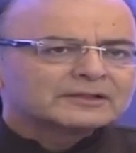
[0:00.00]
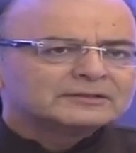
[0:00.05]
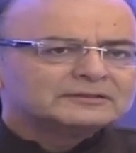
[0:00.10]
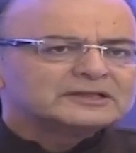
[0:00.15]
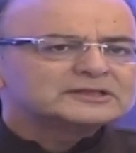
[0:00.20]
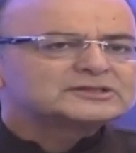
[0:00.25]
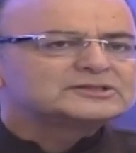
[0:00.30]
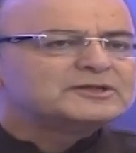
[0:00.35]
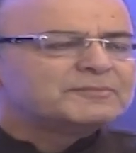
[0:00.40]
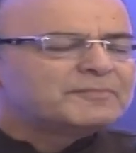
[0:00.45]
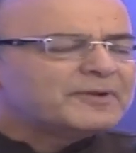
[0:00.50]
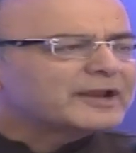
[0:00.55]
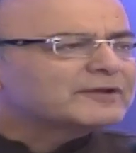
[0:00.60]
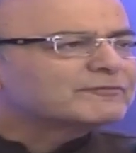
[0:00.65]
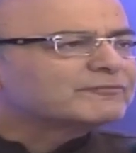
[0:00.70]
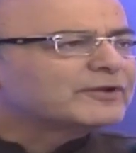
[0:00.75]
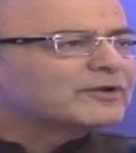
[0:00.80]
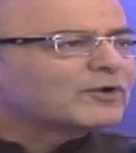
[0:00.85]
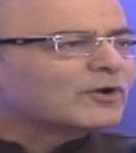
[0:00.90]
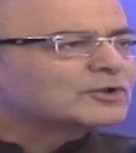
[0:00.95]
this
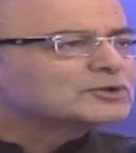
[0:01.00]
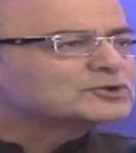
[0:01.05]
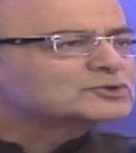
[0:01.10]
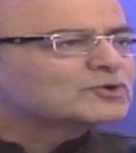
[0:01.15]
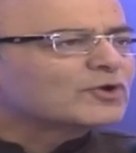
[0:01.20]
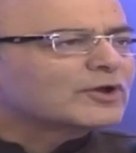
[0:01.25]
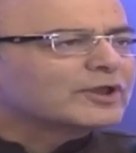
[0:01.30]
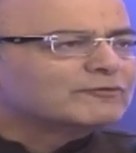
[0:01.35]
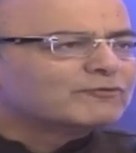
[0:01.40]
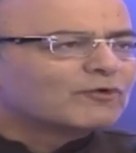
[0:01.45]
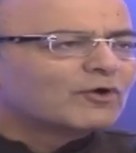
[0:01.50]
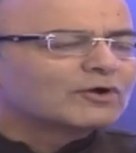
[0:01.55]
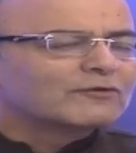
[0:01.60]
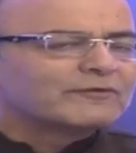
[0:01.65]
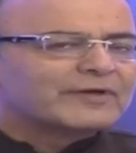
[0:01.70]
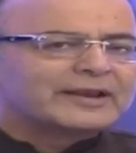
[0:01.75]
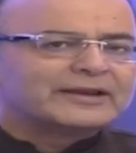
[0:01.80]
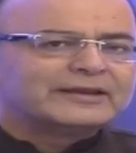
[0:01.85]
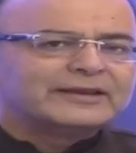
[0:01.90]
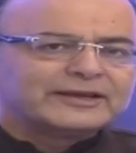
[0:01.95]
debate will also
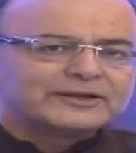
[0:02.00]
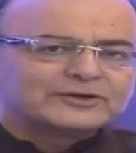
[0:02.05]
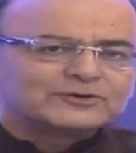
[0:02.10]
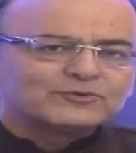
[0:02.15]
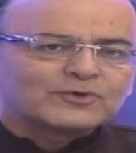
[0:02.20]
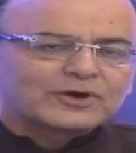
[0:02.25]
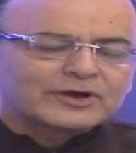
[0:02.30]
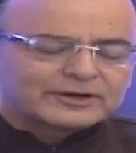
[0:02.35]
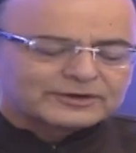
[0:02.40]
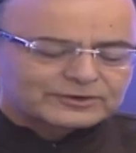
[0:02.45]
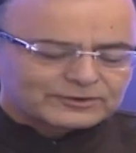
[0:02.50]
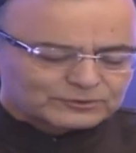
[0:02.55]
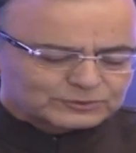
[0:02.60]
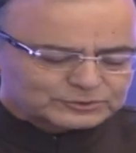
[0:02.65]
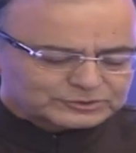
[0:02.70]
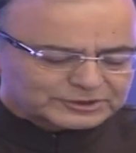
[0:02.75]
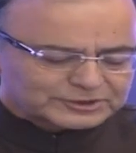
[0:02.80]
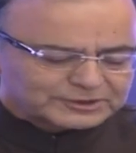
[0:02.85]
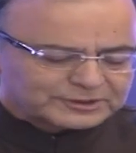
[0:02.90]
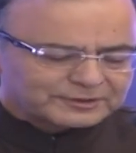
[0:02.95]
evolve and lead to a
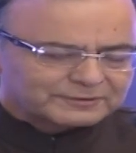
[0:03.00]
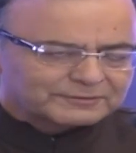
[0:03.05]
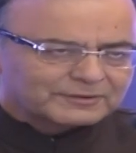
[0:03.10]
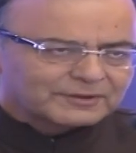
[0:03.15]
conclusion.